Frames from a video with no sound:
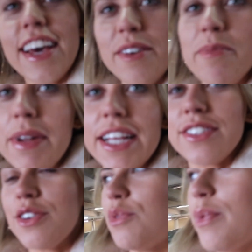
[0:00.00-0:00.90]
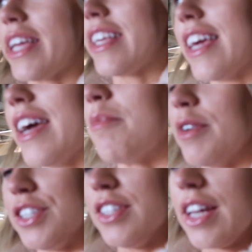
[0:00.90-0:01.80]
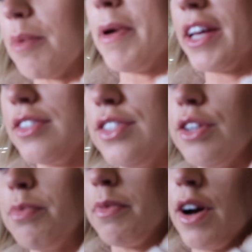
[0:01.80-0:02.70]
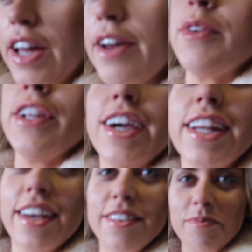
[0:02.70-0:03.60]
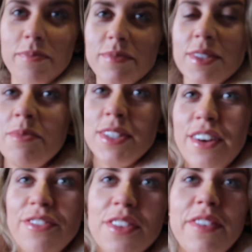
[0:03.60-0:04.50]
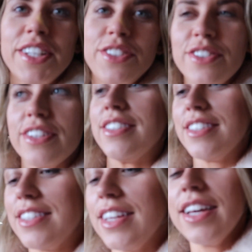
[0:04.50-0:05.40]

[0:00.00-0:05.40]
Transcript: um, a place called Wing Yip, which is like a big supermarket. We're looking at some stuff at the restaurants.